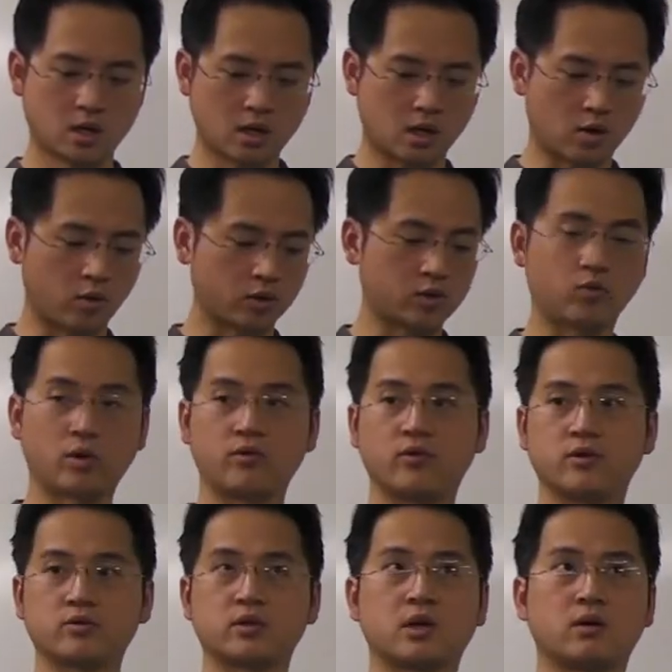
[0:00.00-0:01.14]
or
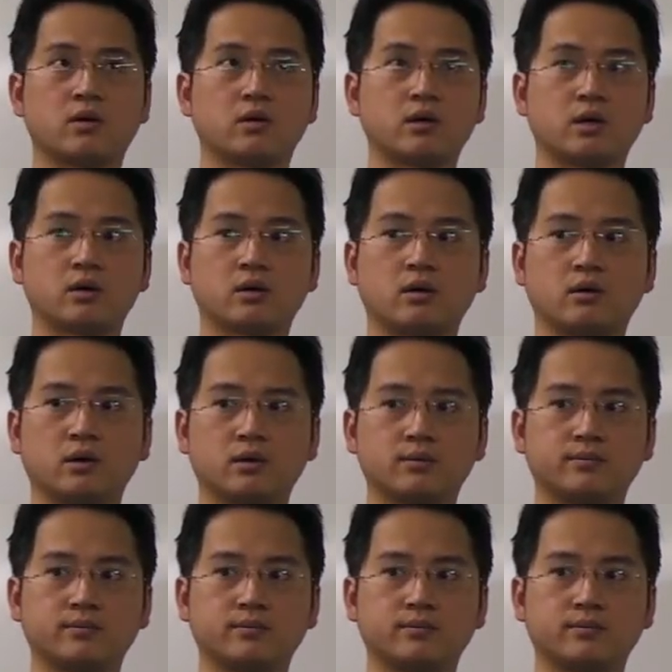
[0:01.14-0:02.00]
derivatives that are occurring.